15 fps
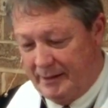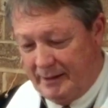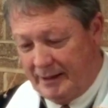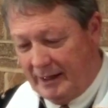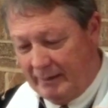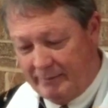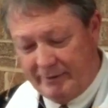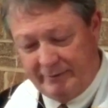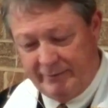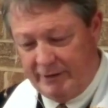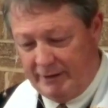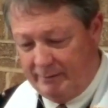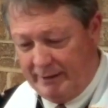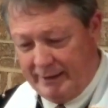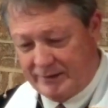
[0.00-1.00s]
I've been very
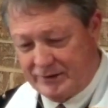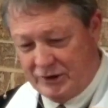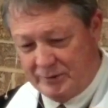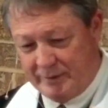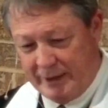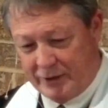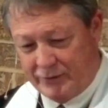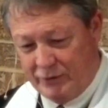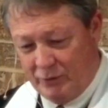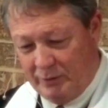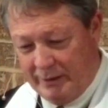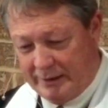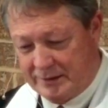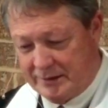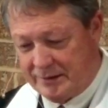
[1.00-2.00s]
blessed these past few
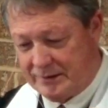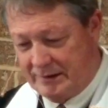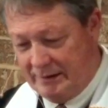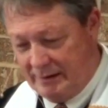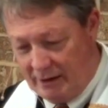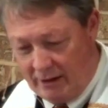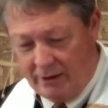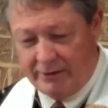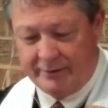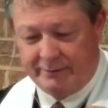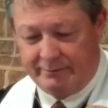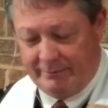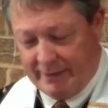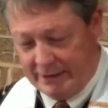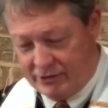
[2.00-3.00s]
weeks to see all
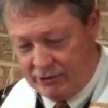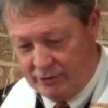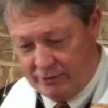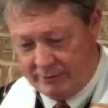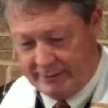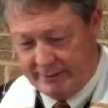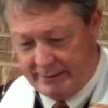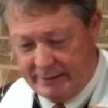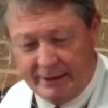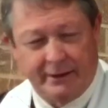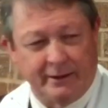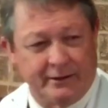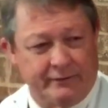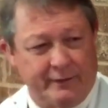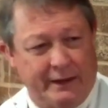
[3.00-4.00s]
my children and
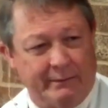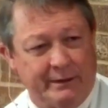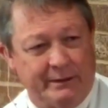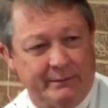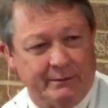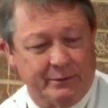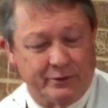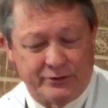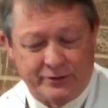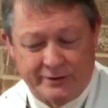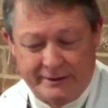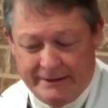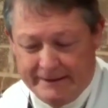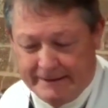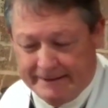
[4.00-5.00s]
other family members
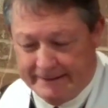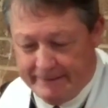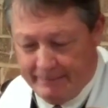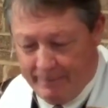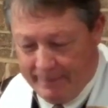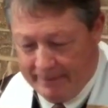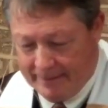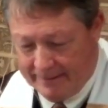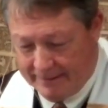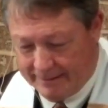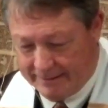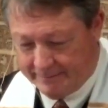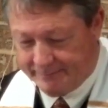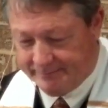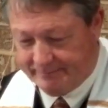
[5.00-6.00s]

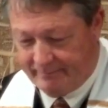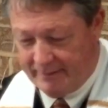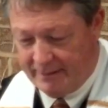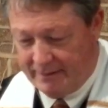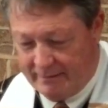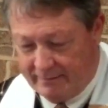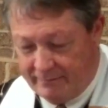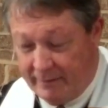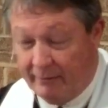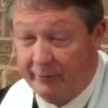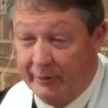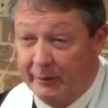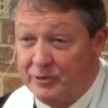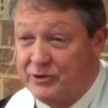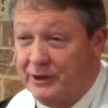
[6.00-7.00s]

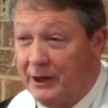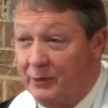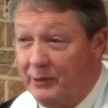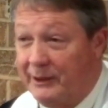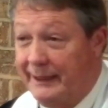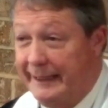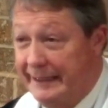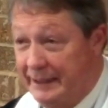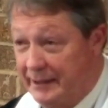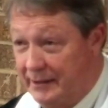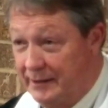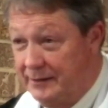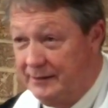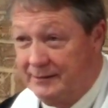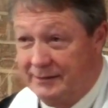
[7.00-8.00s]
not related
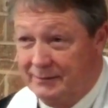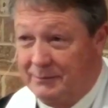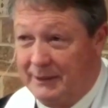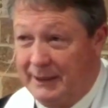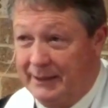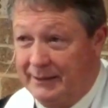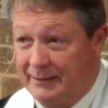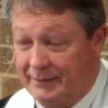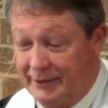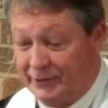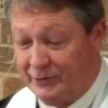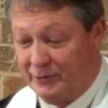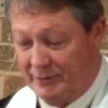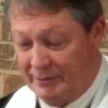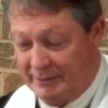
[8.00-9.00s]
by
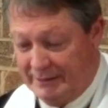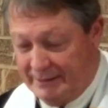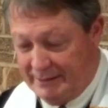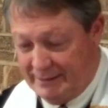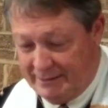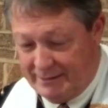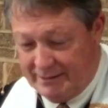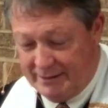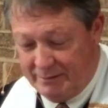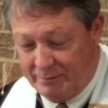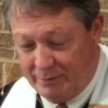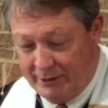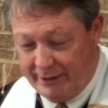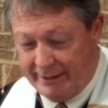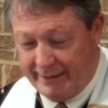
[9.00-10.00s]
literal
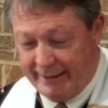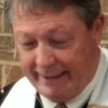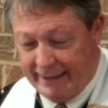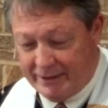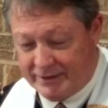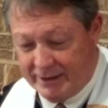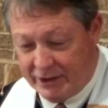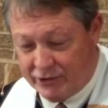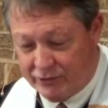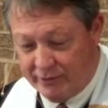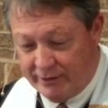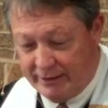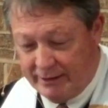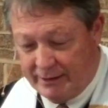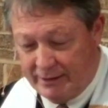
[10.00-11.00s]
blood and
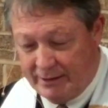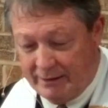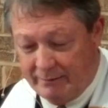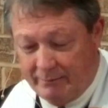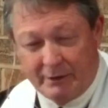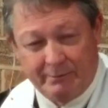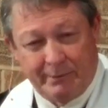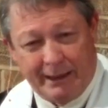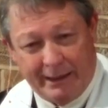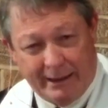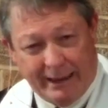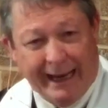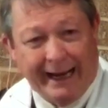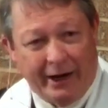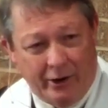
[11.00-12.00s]
ancestry, but by
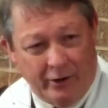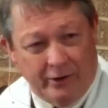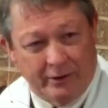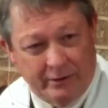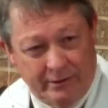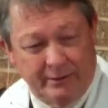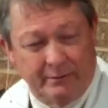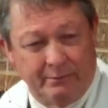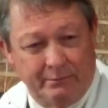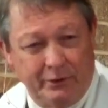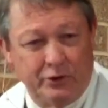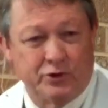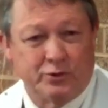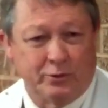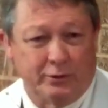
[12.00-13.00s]
our
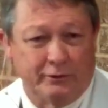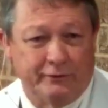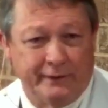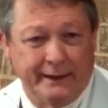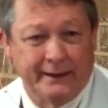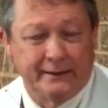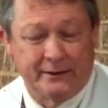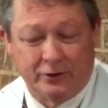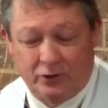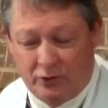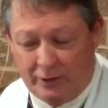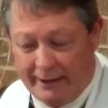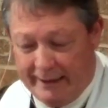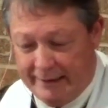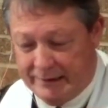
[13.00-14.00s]
mutual faith in
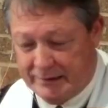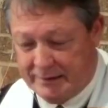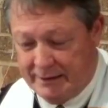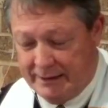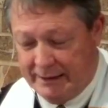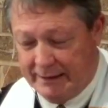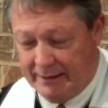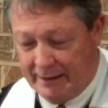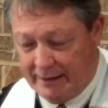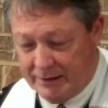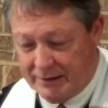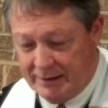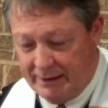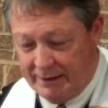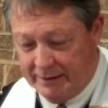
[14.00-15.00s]
Christ and in God's
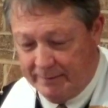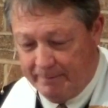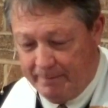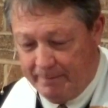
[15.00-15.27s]
kingdom.